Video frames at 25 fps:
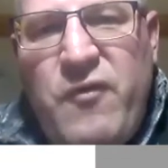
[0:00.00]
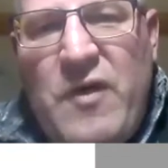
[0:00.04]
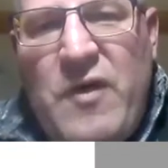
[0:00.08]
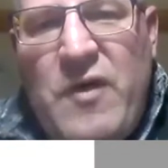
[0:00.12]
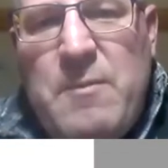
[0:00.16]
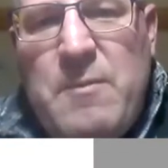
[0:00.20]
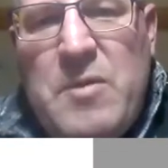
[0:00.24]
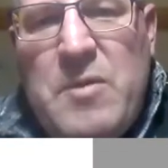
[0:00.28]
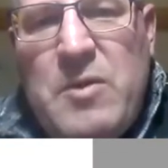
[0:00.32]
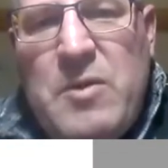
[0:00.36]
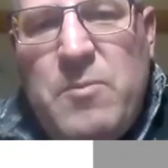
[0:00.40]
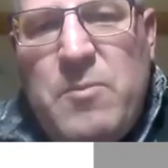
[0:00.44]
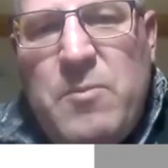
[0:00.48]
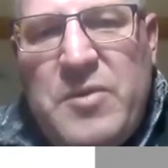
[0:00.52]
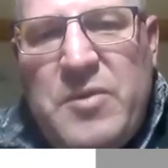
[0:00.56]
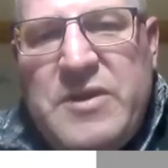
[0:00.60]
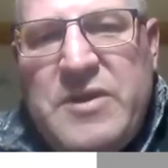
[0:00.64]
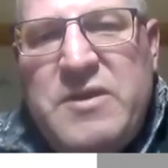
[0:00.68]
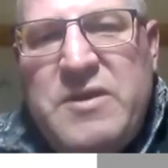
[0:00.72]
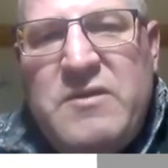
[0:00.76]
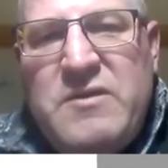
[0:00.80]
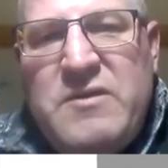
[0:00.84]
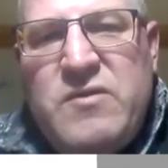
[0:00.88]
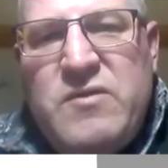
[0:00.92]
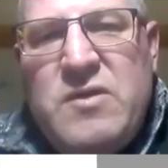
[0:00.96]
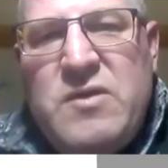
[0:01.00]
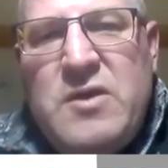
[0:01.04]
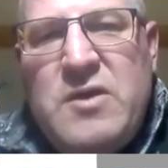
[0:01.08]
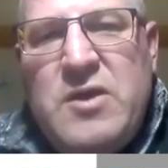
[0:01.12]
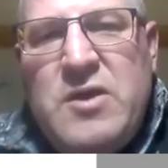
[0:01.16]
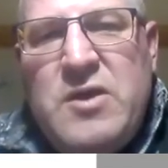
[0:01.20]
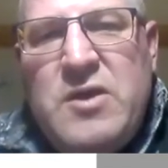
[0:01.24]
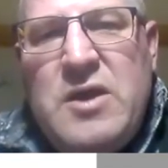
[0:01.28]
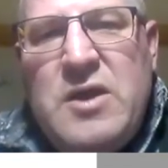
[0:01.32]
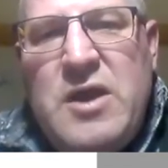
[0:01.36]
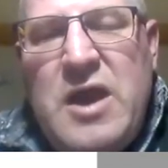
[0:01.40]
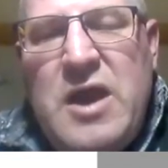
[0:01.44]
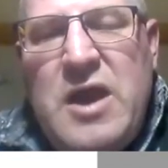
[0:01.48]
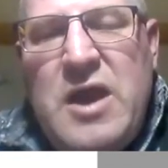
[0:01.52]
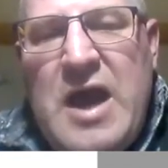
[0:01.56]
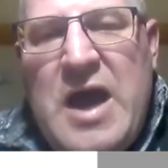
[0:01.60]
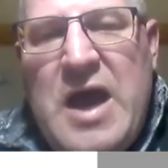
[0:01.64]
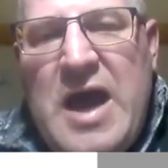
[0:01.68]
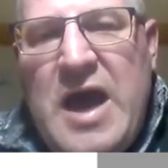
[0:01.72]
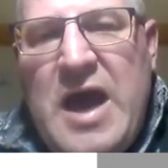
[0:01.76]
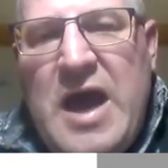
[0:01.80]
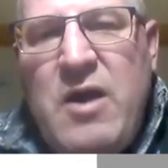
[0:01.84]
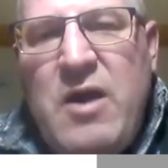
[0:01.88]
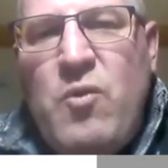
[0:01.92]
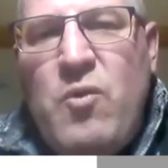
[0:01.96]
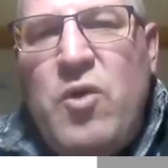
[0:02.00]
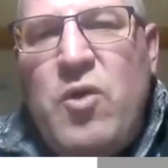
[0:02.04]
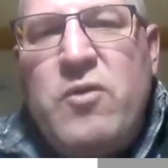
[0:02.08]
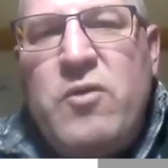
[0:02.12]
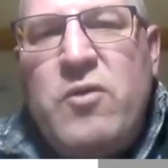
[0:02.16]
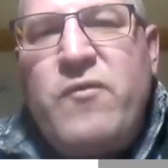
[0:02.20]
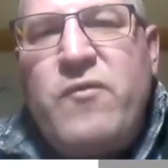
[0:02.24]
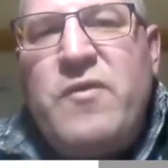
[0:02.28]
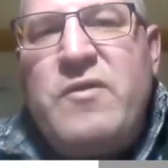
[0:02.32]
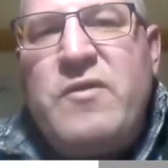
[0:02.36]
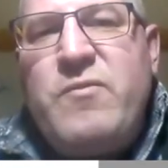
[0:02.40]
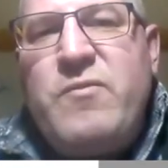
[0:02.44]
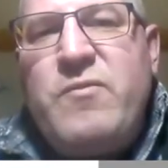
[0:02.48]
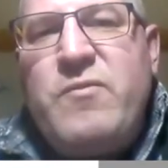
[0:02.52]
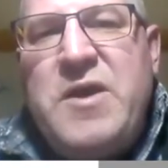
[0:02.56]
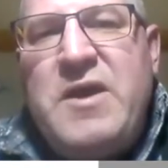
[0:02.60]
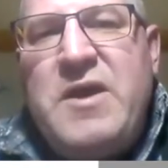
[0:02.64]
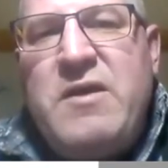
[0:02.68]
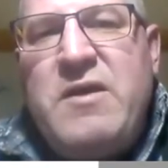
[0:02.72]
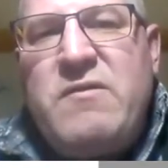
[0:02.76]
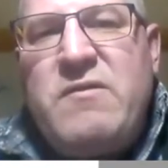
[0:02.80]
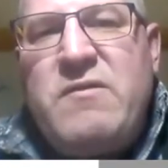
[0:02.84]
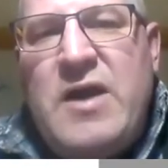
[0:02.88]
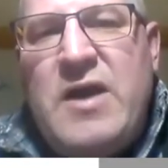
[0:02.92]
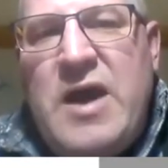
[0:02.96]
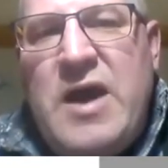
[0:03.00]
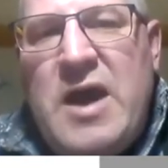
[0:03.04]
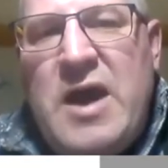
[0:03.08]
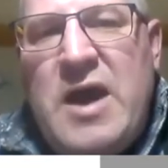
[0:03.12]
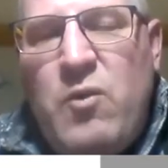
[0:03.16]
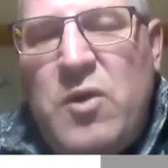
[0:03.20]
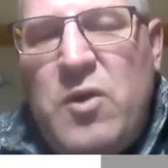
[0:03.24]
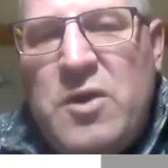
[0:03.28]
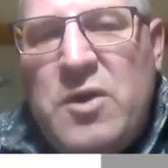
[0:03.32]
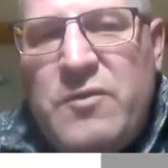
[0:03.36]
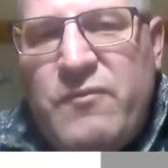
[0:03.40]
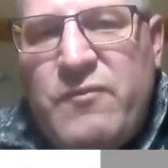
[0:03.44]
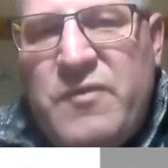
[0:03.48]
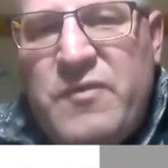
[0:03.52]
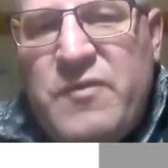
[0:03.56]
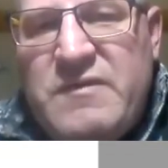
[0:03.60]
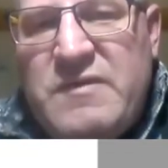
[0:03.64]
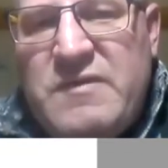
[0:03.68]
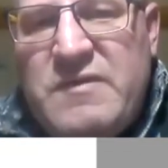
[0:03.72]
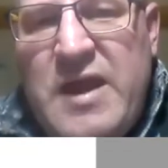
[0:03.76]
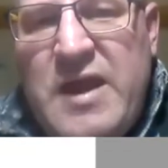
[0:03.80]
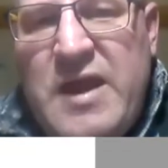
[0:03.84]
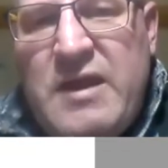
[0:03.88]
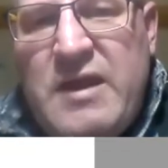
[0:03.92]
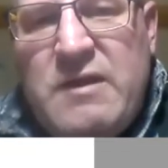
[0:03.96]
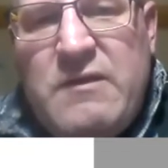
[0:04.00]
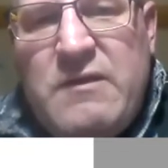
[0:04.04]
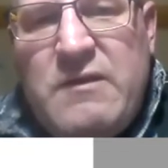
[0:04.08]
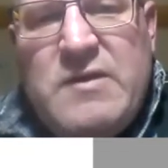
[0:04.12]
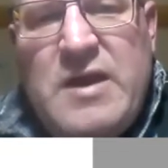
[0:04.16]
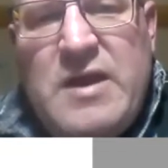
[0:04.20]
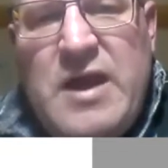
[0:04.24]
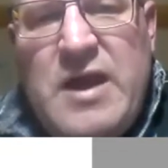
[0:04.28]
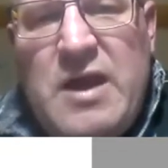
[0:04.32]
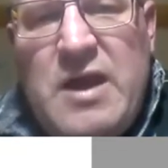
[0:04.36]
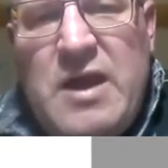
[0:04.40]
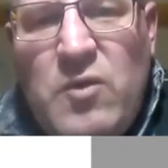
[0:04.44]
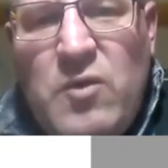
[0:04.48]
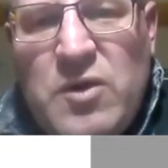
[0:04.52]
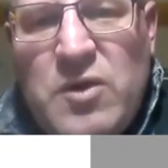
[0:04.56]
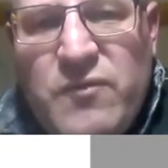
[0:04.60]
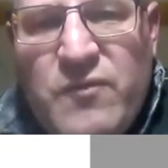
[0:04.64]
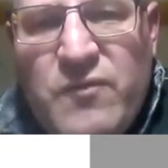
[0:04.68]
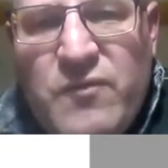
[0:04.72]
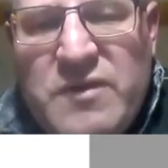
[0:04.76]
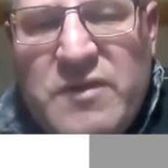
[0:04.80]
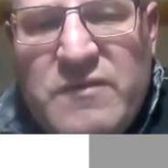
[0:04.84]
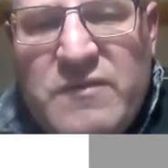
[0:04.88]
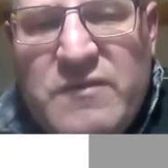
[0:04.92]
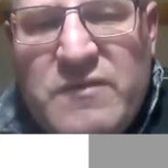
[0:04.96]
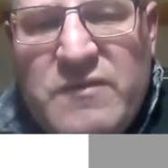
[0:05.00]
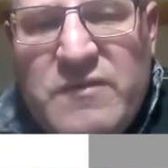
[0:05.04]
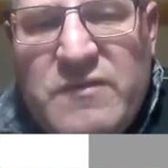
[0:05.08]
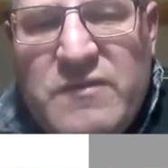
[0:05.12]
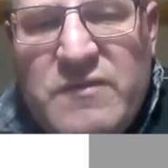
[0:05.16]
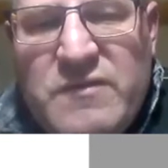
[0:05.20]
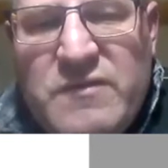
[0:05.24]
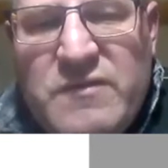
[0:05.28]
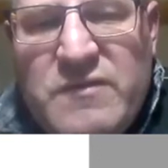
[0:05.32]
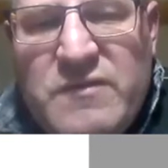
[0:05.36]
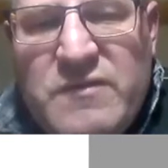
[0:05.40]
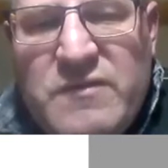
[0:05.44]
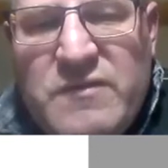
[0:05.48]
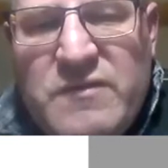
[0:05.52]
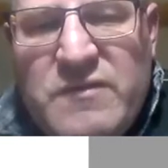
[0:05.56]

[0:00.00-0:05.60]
the farmer, please, I want this pigs, I want this eggs, I want this milk,